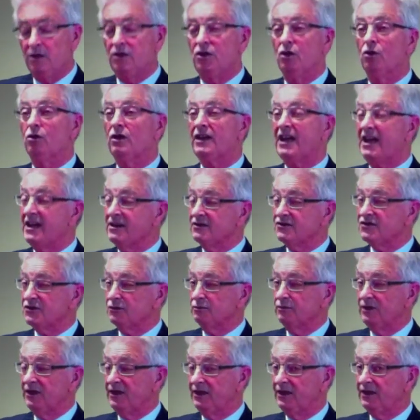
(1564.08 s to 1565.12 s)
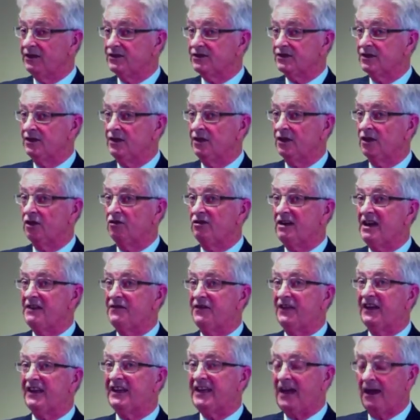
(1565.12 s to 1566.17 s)
Your council meetings
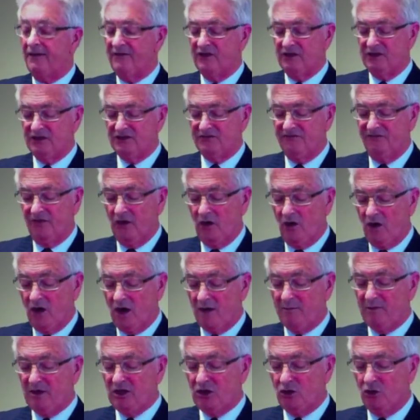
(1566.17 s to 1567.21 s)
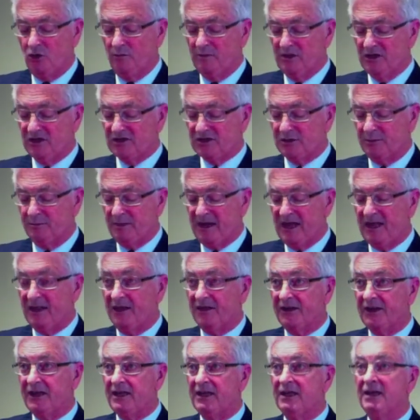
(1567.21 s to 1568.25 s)
create the governance vibe in your
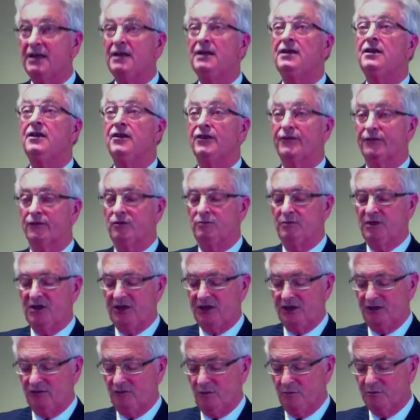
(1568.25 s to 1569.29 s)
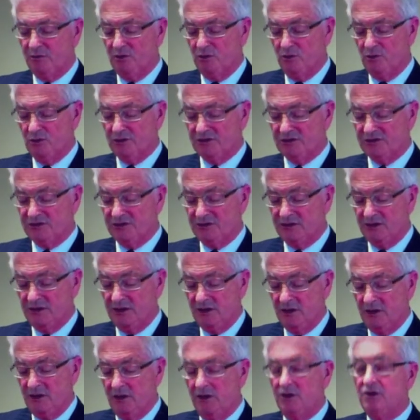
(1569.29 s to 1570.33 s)
municipality through media reports.
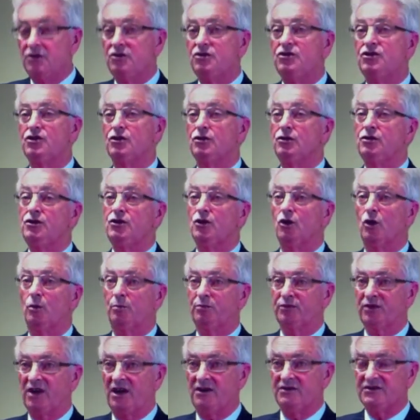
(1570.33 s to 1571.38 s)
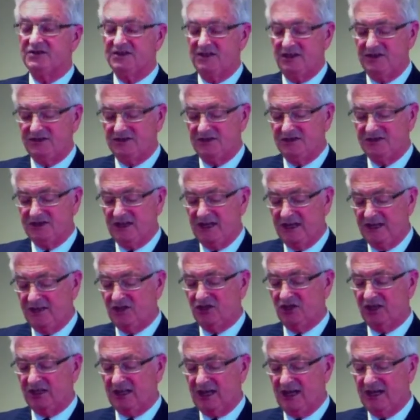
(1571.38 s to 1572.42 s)
Do your processes
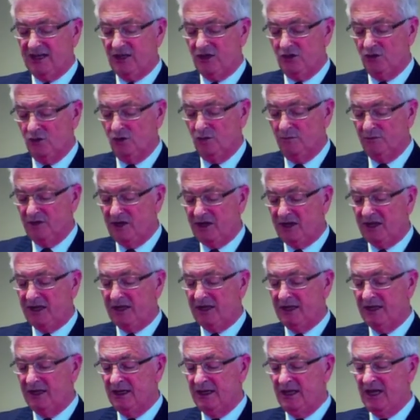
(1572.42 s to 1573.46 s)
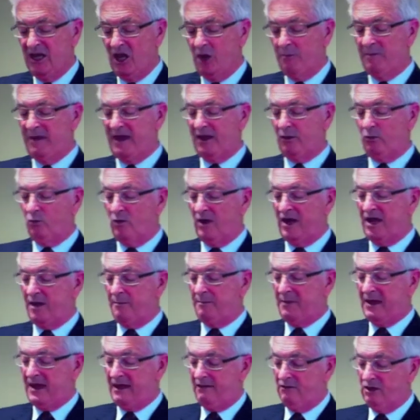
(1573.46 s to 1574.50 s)
educate your media about
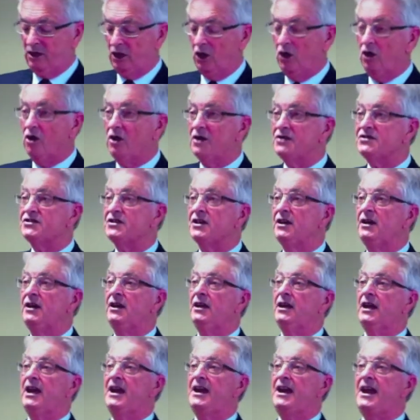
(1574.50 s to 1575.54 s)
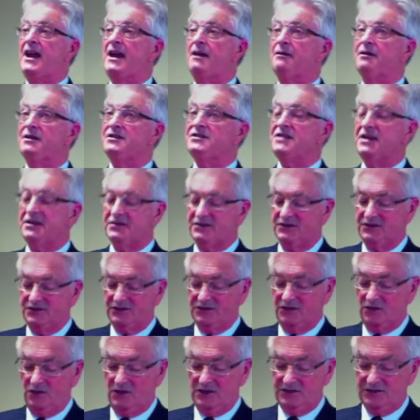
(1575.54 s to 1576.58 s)
where power lies and how it is
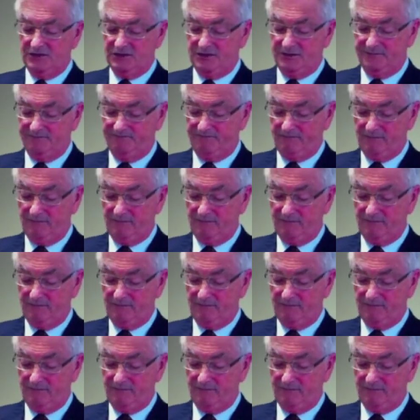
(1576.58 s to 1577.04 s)
exercised?